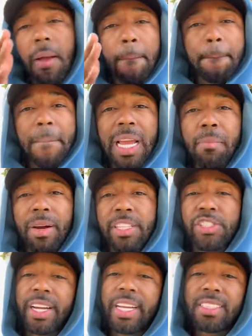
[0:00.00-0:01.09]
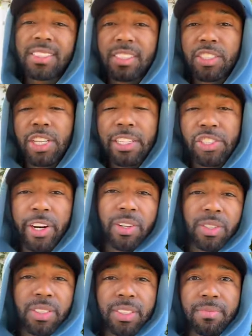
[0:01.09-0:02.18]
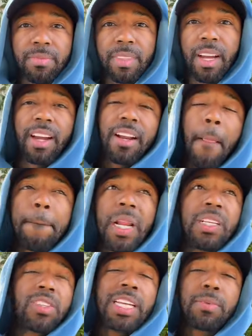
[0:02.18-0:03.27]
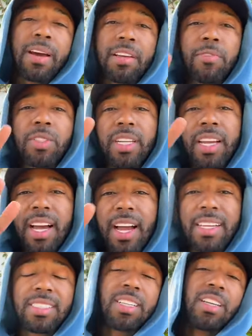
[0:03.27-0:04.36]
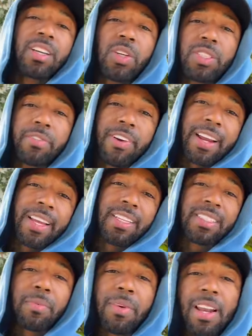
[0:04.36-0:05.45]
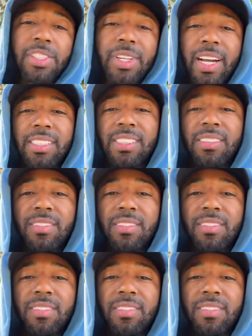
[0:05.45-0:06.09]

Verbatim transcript: Main money trains and trickles. All right. So that's about it for today, guys. CueTip Fridays. I'm holla at you guys.